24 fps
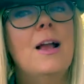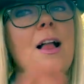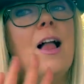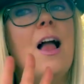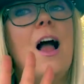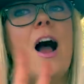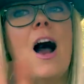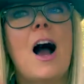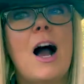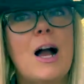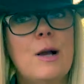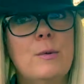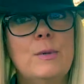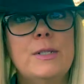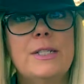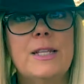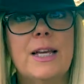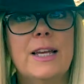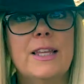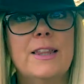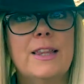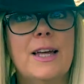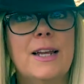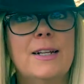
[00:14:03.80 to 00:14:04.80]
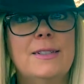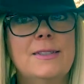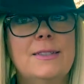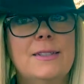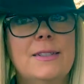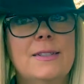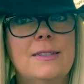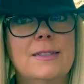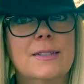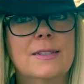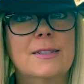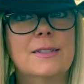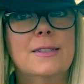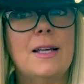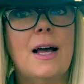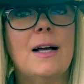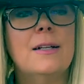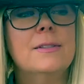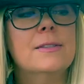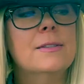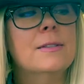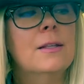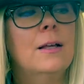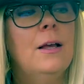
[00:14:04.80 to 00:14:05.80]
I would take that as a
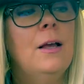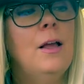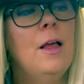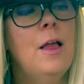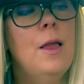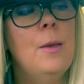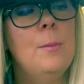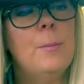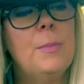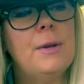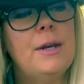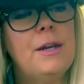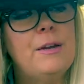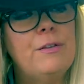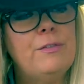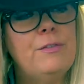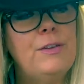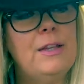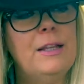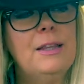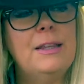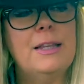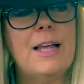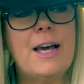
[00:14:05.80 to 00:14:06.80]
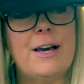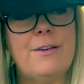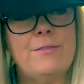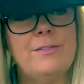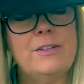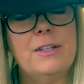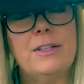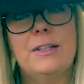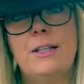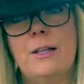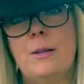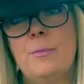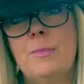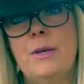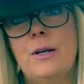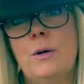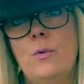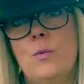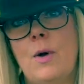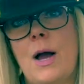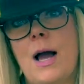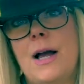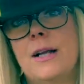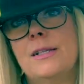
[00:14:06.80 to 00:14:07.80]
success. But if it left a little bit
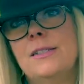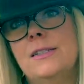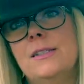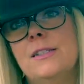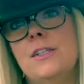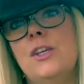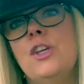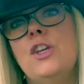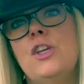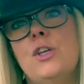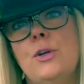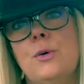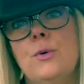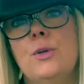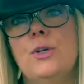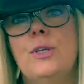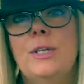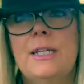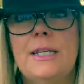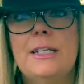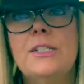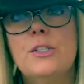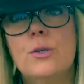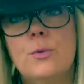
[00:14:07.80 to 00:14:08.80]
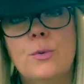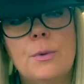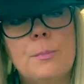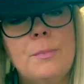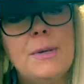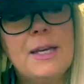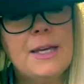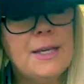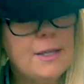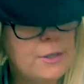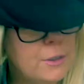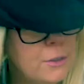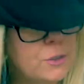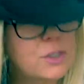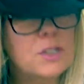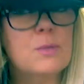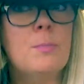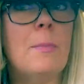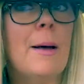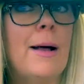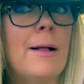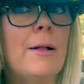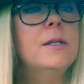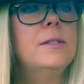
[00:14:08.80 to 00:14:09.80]
of wax, you need to repeat your
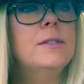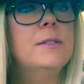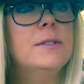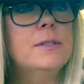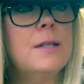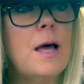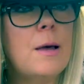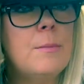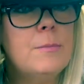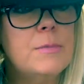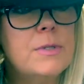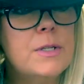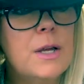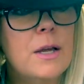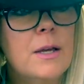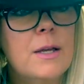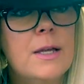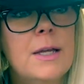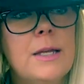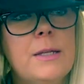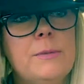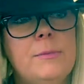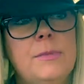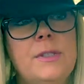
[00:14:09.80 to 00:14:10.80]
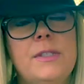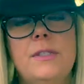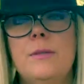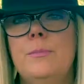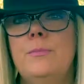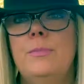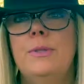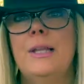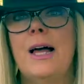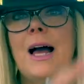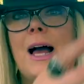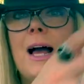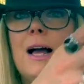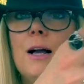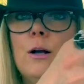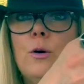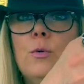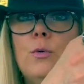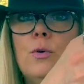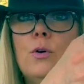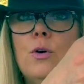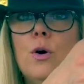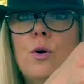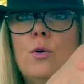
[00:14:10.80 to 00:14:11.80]
spell. Sometimes the
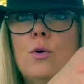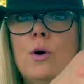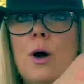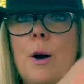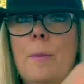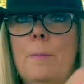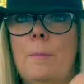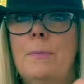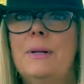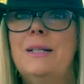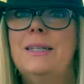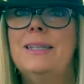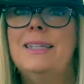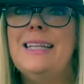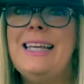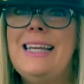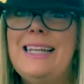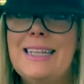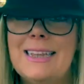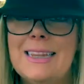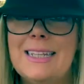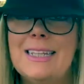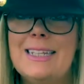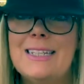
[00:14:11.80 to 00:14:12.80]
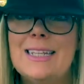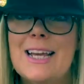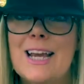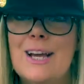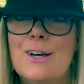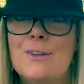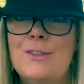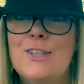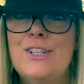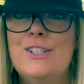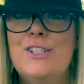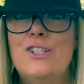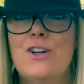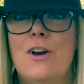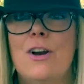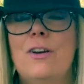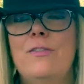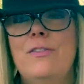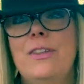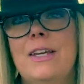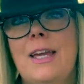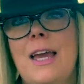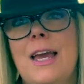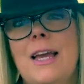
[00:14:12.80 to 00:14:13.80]
black will go completely down the jar
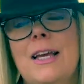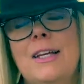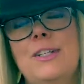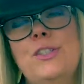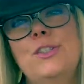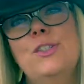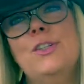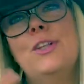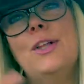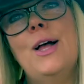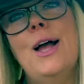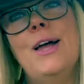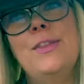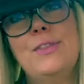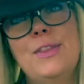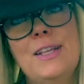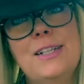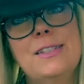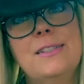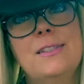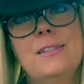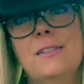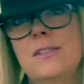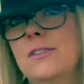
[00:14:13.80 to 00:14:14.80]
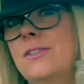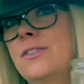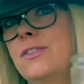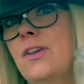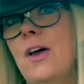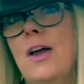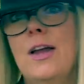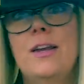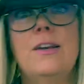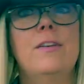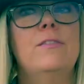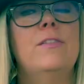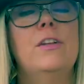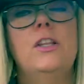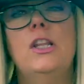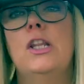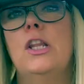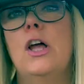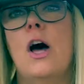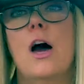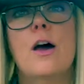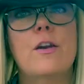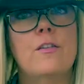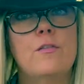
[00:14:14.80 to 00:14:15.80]
of the candle, and this is a sign of a
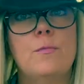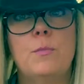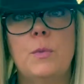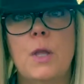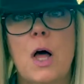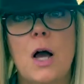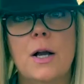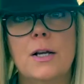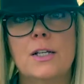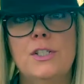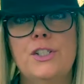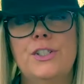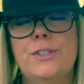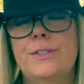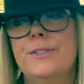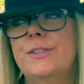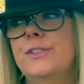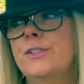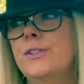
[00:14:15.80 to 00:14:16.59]
lot of blockages.